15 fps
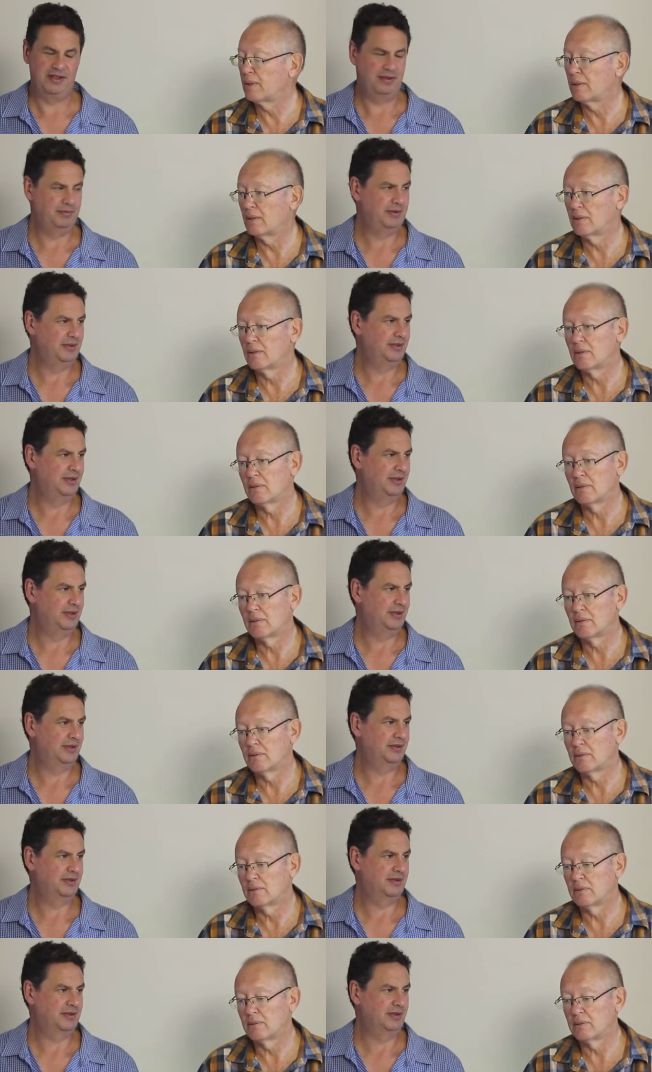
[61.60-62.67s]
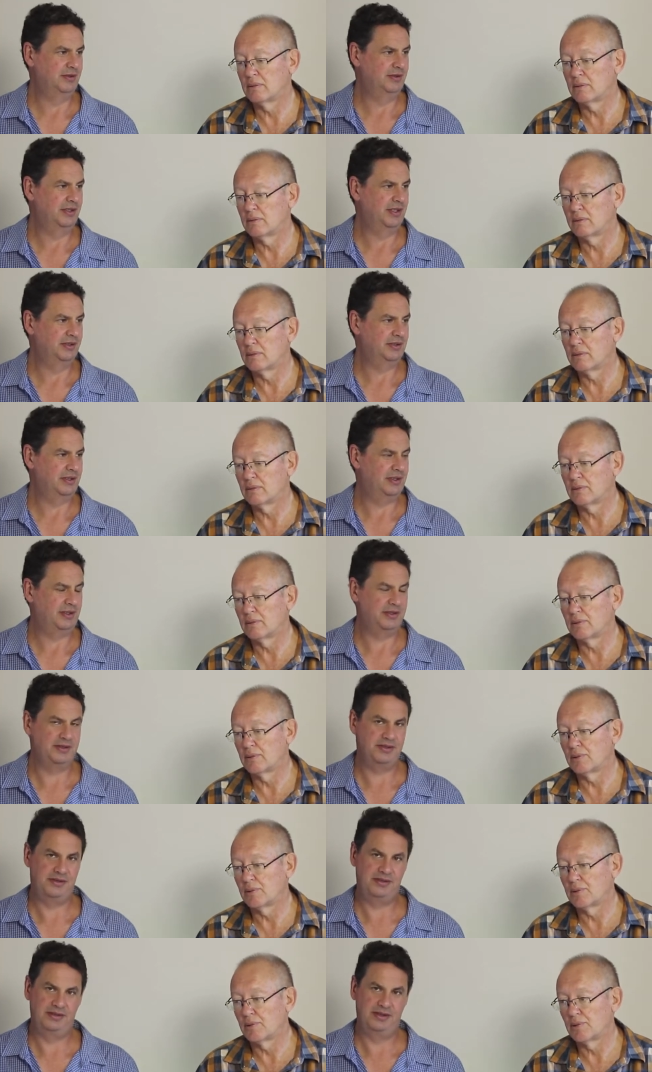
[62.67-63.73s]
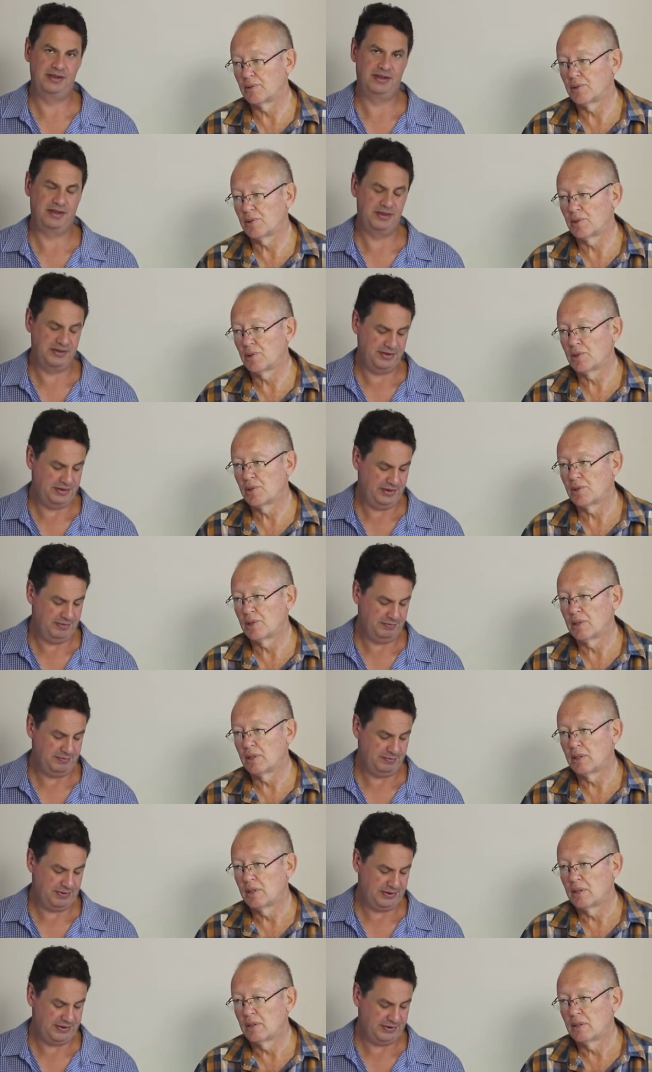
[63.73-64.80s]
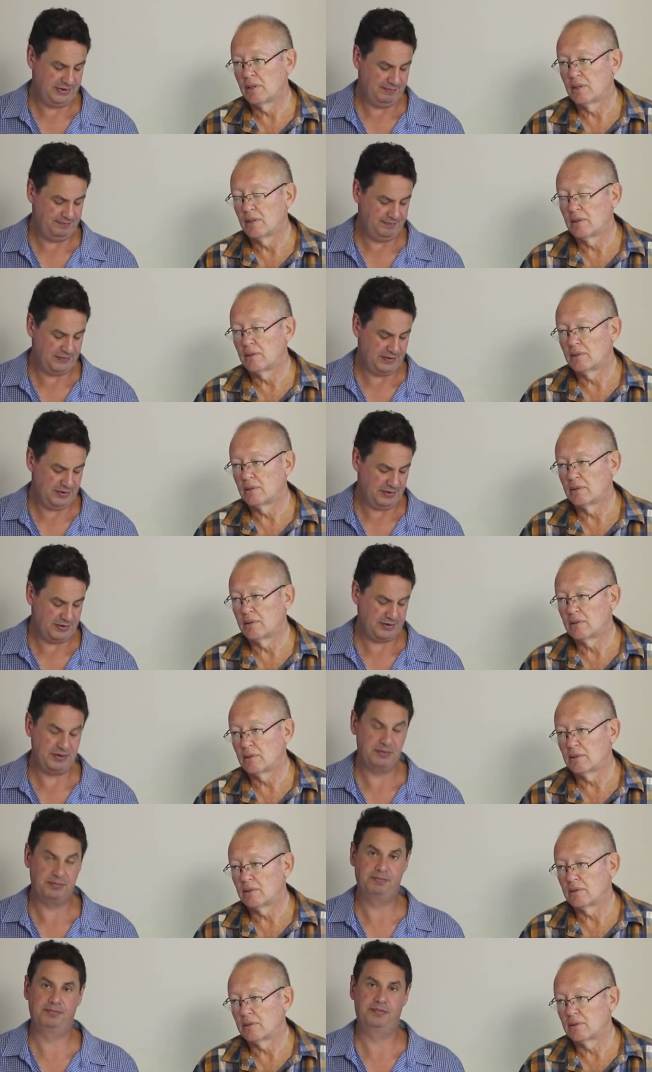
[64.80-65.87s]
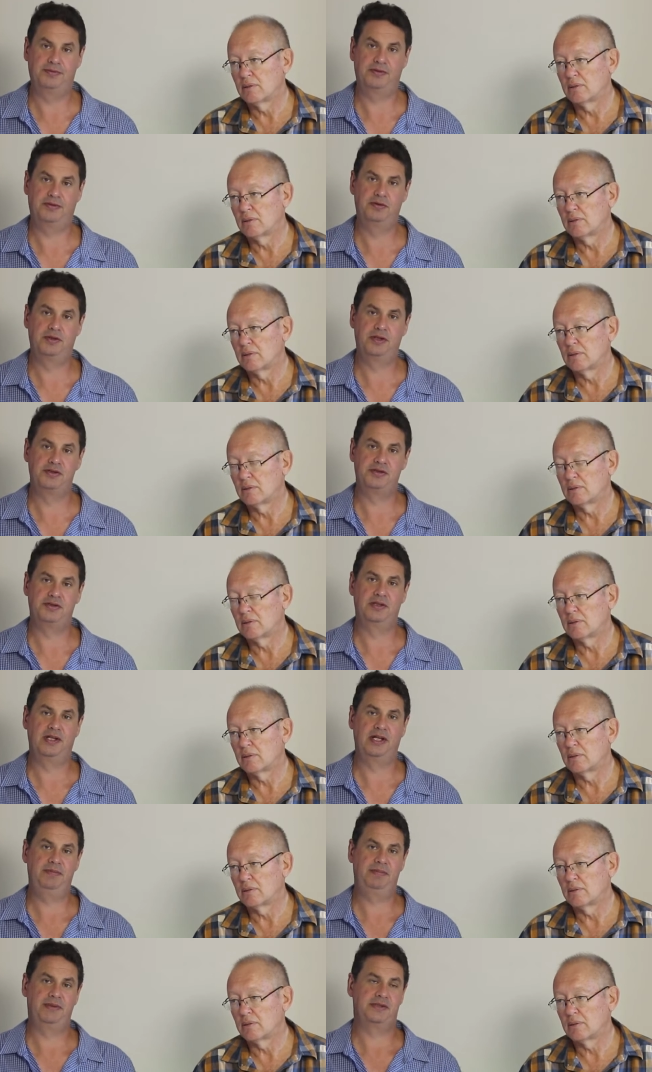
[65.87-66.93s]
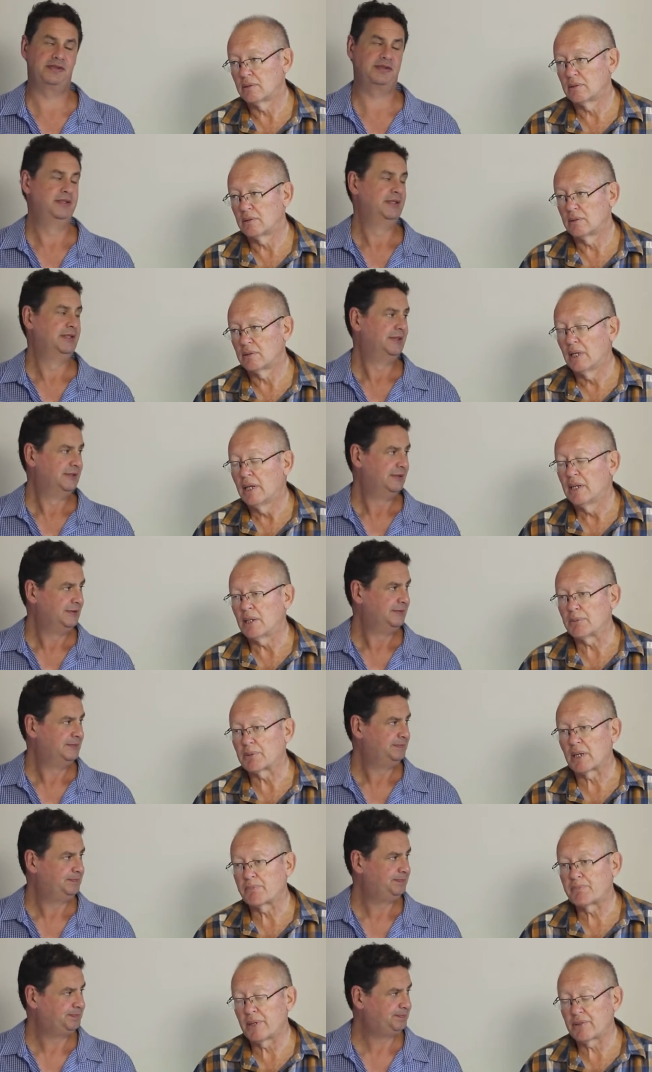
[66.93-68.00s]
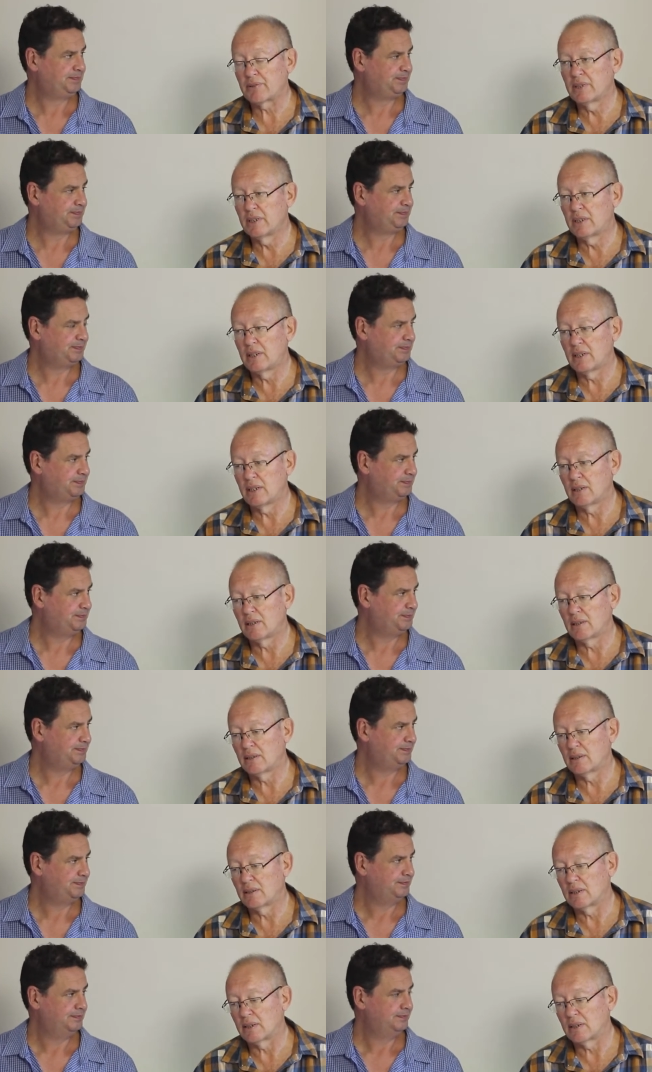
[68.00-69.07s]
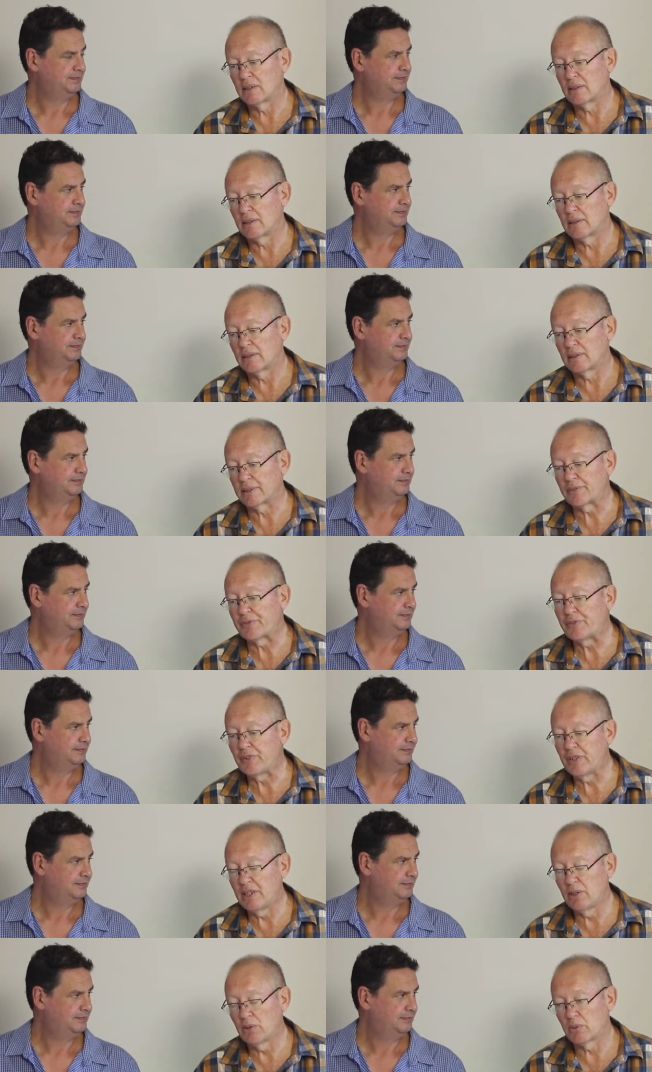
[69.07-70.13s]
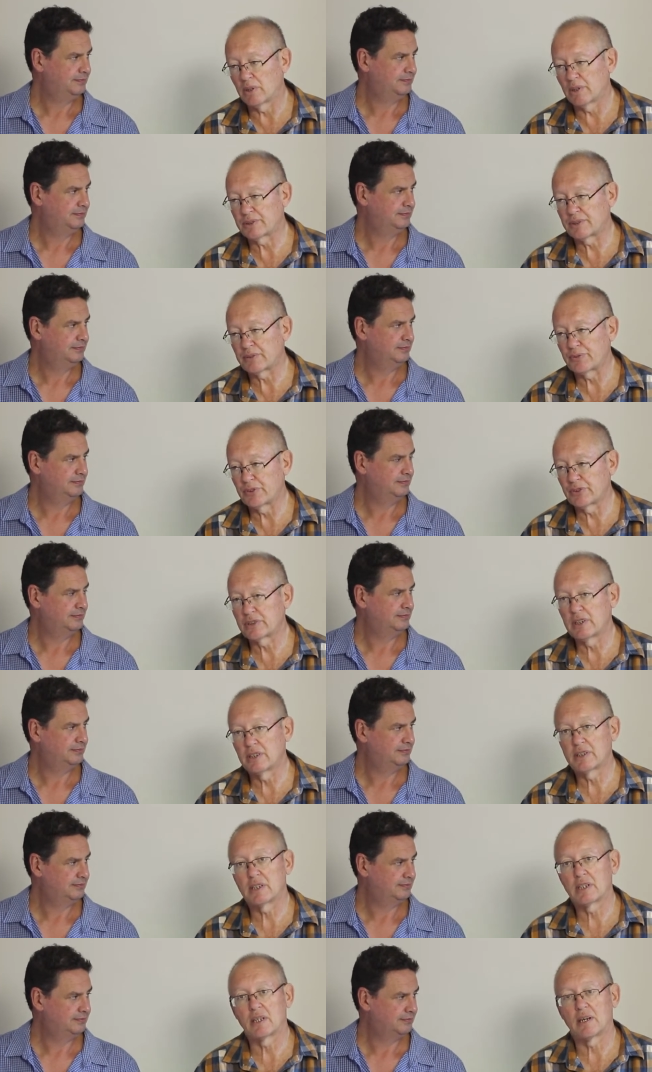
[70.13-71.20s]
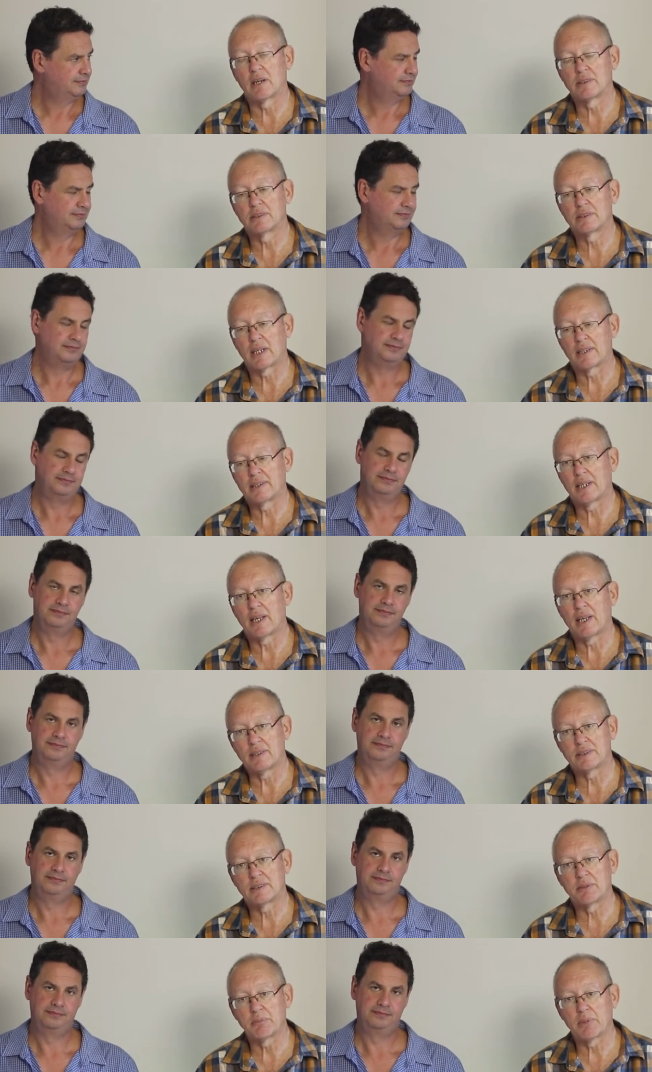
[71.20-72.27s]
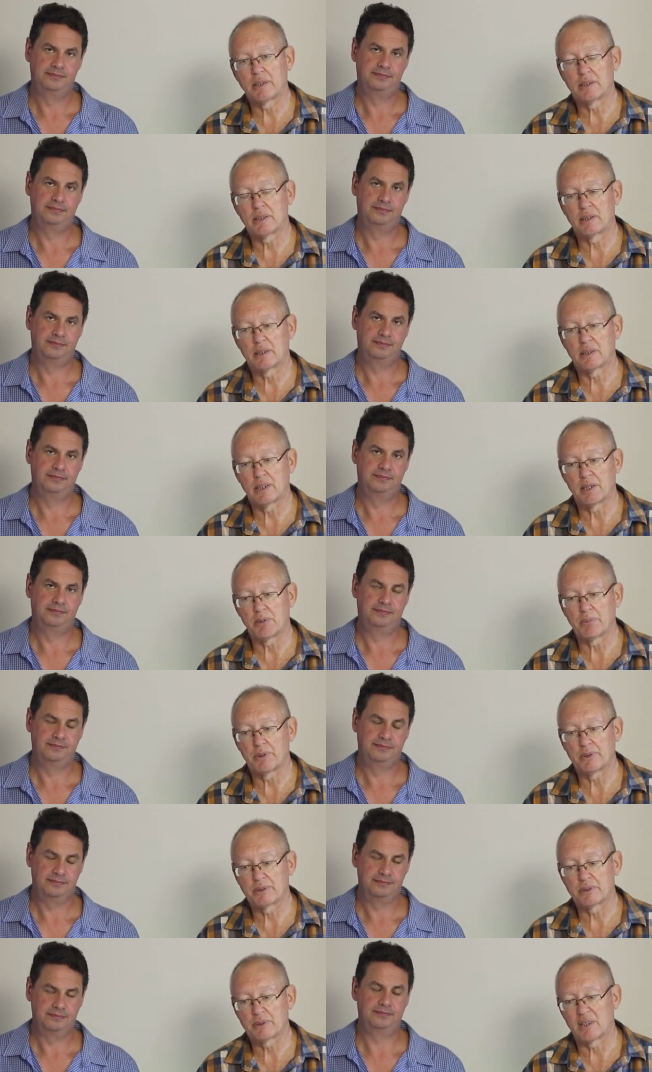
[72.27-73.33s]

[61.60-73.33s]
Speaker 1: I mean, uh, looking at the Lions Lions team, but um, yeah, so kudos to the Leopards.
Speaker 2: Yeah, but apparently uh, the feeling was, firstly, the Lions underestimated the Leopards.